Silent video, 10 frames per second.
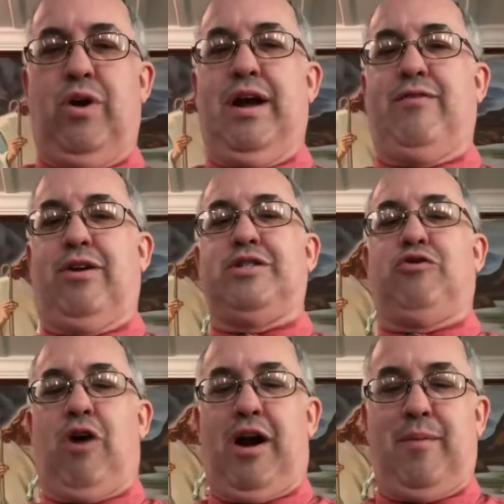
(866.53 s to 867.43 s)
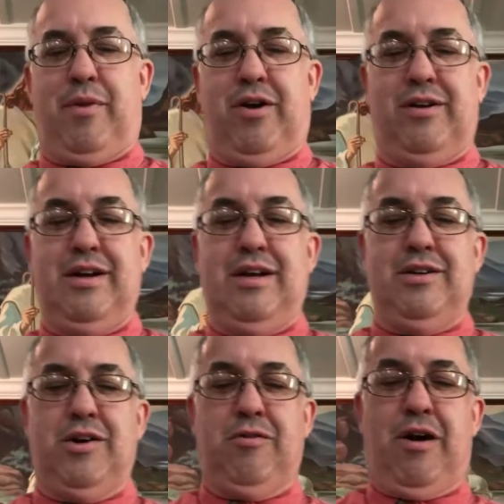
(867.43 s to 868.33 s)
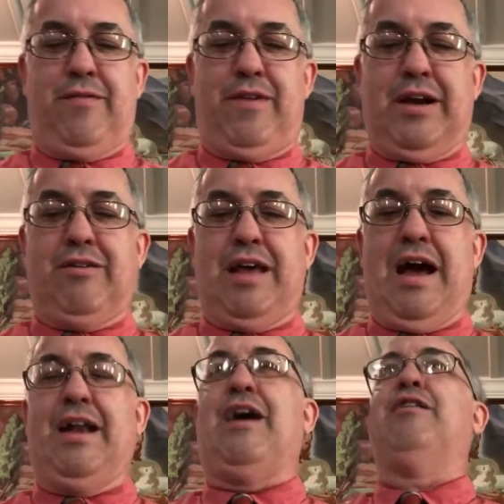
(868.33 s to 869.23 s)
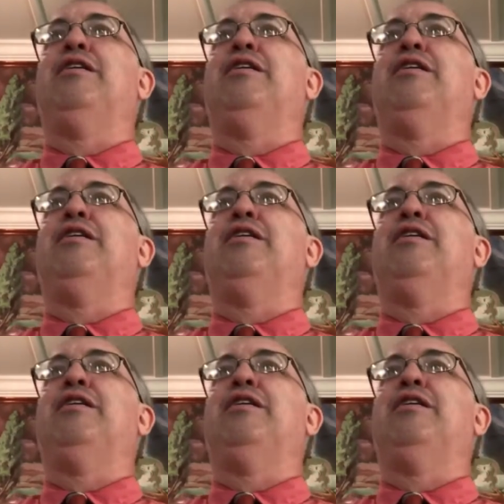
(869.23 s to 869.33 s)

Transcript: whatever astronomer to uh, figure that